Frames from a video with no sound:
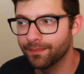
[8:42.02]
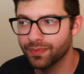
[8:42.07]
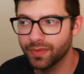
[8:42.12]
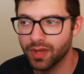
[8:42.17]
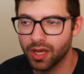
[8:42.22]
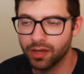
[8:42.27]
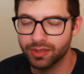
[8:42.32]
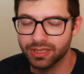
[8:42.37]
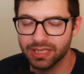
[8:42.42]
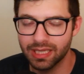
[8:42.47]

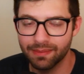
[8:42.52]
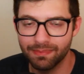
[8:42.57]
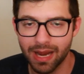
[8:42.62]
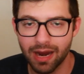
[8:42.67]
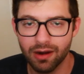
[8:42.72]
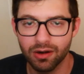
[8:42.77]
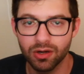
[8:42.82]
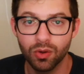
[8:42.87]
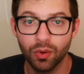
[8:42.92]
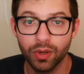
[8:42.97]
want to say
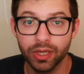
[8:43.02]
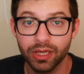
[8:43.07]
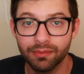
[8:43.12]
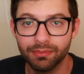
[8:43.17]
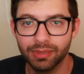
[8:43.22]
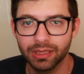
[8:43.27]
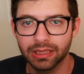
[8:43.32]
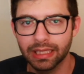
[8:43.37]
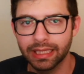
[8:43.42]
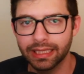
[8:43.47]
paranoia,
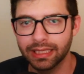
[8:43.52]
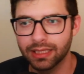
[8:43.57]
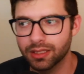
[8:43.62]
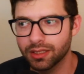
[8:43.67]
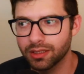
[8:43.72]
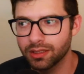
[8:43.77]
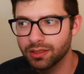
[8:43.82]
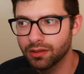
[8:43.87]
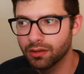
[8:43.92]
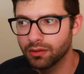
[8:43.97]
but
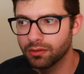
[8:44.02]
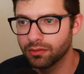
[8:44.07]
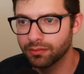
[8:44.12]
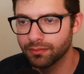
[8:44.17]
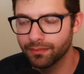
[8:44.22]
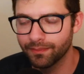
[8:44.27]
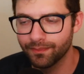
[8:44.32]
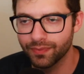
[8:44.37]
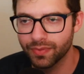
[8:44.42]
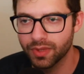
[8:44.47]

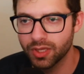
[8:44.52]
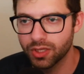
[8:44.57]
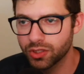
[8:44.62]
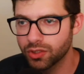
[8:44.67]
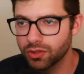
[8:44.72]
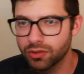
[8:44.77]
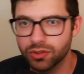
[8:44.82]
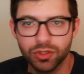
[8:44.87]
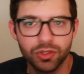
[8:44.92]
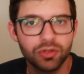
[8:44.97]
you
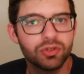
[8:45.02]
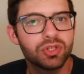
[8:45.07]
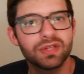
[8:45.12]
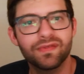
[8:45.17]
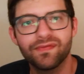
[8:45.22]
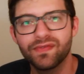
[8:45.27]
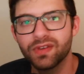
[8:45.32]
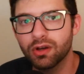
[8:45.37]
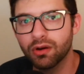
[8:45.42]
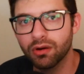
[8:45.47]

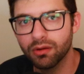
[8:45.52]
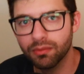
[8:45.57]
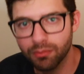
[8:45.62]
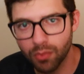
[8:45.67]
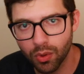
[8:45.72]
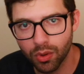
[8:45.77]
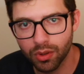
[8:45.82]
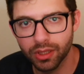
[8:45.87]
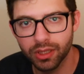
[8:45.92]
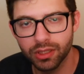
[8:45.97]
just feel
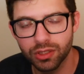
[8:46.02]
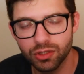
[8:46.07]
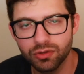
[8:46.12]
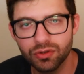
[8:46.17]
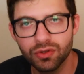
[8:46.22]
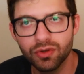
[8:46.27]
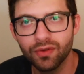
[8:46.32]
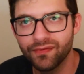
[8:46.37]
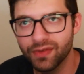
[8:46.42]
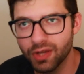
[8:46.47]
more,
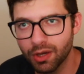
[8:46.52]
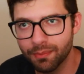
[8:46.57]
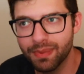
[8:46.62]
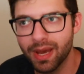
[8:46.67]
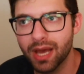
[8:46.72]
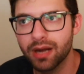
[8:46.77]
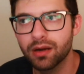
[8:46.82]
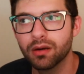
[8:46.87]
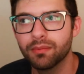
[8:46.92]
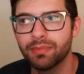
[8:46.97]
you feel
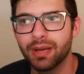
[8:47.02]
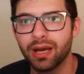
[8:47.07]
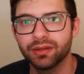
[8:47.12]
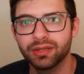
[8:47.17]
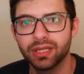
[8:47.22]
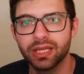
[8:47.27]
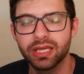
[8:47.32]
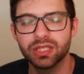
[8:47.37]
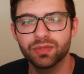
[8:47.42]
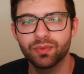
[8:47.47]
better
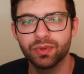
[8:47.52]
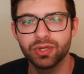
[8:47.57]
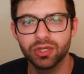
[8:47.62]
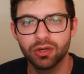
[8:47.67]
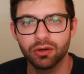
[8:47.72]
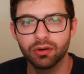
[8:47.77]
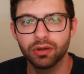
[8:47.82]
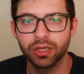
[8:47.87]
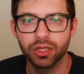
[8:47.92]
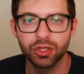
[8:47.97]
about things when
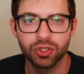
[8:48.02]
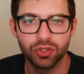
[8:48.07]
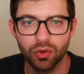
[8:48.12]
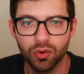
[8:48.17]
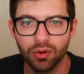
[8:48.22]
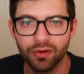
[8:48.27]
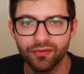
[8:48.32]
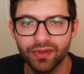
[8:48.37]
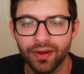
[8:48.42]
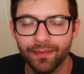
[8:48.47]
you're in
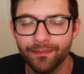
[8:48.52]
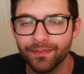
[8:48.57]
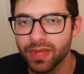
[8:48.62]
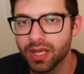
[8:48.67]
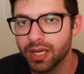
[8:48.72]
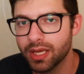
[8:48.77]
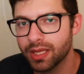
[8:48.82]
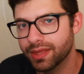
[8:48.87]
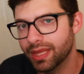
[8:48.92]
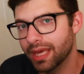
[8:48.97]
control of them,
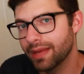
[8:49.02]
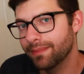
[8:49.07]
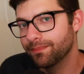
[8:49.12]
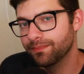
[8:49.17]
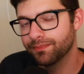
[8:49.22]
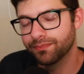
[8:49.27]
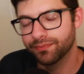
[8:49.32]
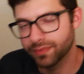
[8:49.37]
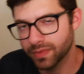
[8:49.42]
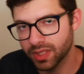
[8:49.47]

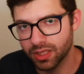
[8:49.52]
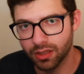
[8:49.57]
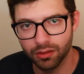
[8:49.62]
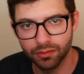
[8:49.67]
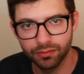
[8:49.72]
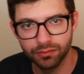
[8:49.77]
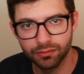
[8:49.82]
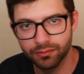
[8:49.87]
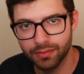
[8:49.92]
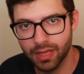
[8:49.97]
then,
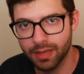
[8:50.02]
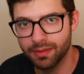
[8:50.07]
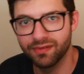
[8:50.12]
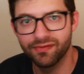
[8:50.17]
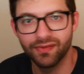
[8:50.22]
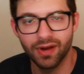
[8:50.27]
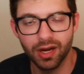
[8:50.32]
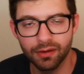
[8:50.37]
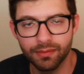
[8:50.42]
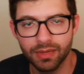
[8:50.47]
maybe
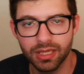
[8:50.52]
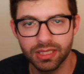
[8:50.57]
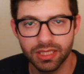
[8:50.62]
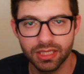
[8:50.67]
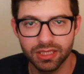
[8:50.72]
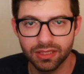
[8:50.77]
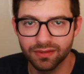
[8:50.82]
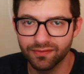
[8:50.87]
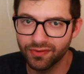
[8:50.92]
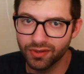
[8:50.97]
Firebase
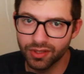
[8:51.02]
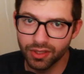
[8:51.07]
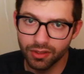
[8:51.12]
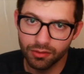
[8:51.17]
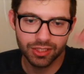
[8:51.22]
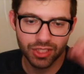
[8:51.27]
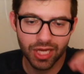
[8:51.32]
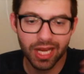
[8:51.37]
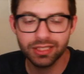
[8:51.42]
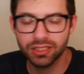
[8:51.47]
isn't for
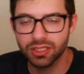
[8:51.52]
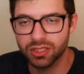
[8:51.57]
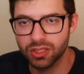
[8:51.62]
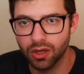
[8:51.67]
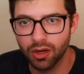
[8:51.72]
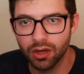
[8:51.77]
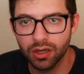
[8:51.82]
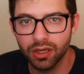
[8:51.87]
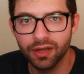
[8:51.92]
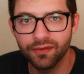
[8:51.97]
you. Chances
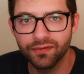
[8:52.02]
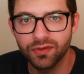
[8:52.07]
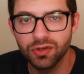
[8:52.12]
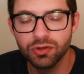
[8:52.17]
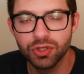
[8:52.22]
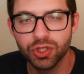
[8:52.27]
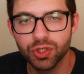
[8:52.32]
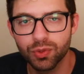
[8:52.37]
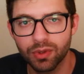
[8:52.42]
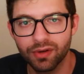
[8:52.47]
are, if
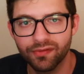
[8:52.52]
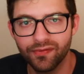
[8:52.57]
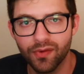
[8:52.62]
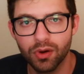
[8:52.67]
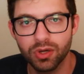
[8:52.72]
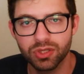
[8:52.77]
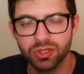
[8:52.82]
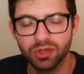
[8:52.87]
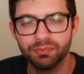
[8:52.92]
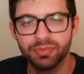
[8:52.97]
you just want to
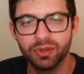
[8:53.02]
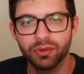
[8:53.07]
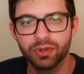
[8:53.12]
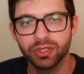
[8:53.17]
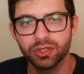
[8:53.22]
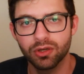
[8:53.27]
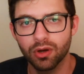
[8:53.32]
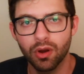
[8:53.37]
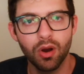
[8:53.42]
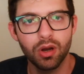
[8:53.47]
focus on
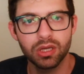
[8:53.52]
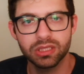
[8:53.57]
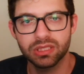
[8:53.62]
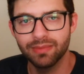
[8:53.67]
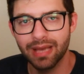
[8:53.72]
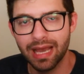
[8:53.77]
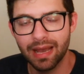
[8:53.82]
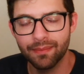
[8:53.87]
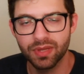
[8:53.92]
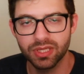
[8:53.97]
building your
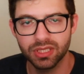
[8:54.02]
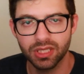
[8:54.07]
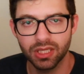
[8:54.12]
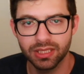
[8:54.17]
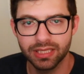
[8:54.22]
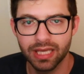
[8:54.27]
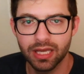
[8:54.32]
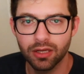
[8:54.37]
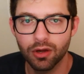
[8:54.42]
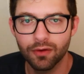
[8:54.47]
awesome app that's
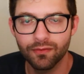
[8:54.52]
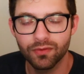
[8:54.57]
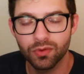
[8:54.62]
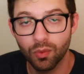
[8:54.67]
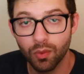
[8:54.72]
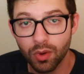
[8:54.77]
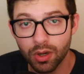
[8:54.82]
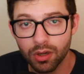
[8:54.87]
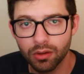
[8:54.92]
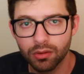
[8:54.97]
going to take over the
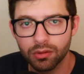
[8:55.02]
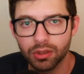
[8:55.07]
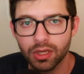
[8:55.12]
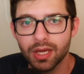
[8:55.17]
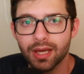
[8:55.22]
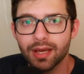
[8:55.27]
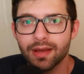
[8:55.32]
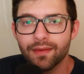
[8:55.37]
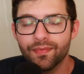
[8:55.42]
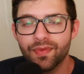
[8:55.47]
world,
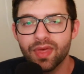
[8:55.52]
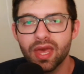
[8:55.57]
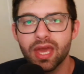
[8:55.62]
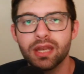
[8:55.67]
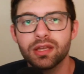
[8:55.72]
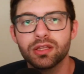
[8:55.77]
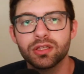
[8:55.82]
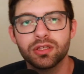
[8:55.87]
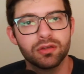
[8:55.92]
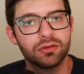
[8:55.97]

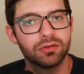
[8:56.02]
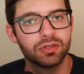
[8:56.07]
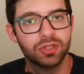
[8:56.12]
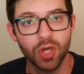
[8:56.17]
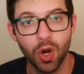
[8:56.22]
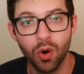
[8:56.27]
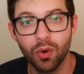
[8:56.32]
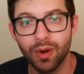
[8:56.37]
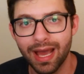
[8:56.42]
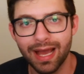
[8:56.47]
then you
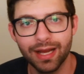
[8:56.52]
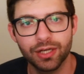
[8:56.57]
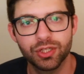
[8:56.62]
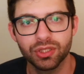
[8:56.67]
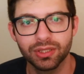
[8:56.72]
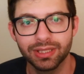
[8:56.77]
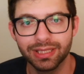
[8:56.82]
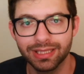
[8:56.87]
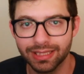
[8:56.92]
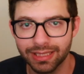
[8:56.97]
don't
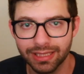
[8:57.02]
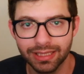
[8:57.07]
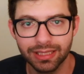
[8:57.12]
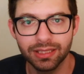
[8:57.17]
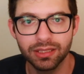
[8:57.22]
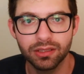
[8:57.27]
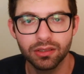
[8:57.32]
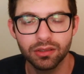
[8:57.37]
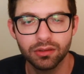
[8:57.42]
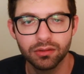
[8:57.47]
actually
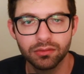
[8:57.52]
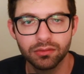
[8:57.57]
need